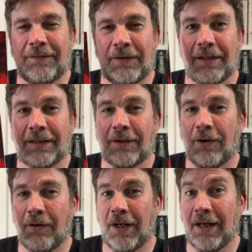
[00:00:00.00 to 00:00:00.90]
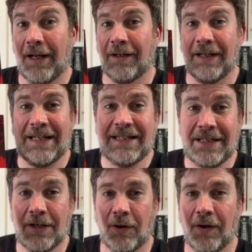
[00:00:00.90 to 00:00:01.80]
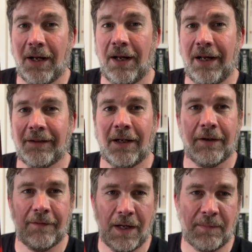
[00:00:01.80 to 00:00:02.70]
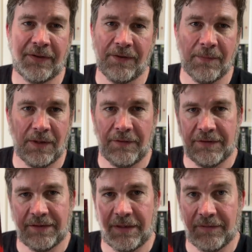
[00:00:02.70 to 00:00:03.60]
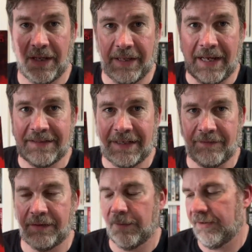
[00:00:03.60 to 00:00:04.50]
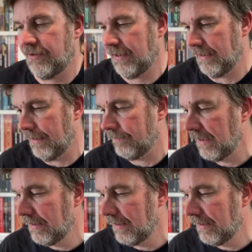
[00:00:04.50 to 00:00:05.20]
if you like horror and like indie horror and kind of low budget movies and stuff like that, definitely worth checking out.